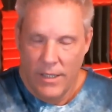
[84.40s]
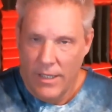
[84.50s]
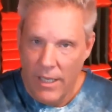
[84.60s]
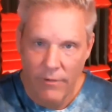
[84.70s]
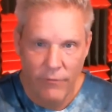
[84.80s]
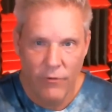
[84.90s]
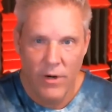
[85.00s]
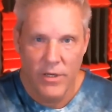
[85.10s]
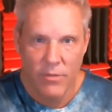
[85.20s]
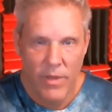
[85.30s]
even for
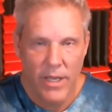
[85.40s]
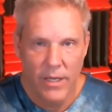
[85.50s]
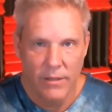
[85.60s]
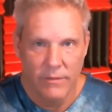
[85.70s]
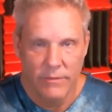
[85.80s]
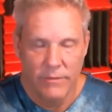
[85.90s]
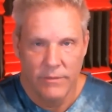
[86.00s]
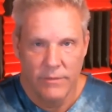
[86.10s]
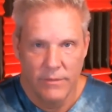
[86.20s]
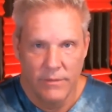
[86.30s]
us men,
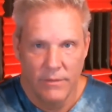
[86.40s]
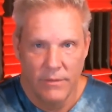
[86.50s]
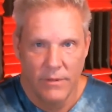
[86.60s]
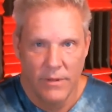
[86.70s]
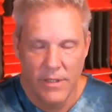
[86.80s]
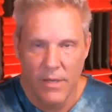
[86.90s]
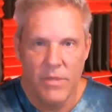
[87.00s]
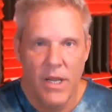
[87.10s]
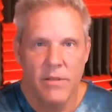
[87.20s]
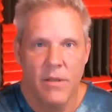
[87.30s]
sometimes